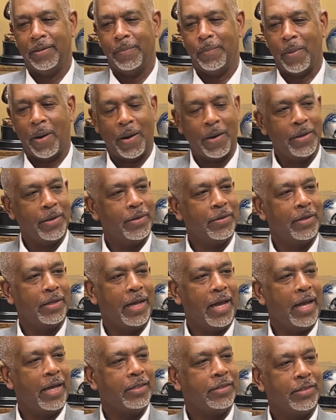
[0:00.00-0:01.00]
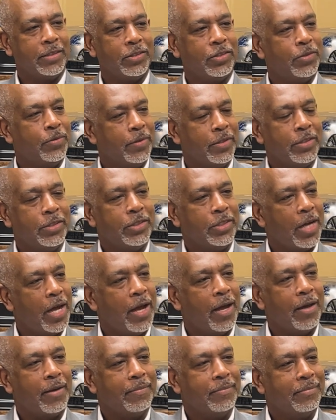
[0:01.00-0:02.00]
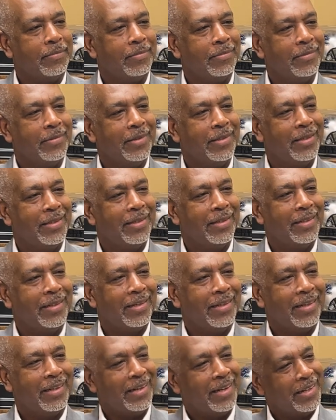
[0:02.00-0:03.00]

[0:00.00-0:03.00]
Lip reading: Mario, the guy's just doing his job. And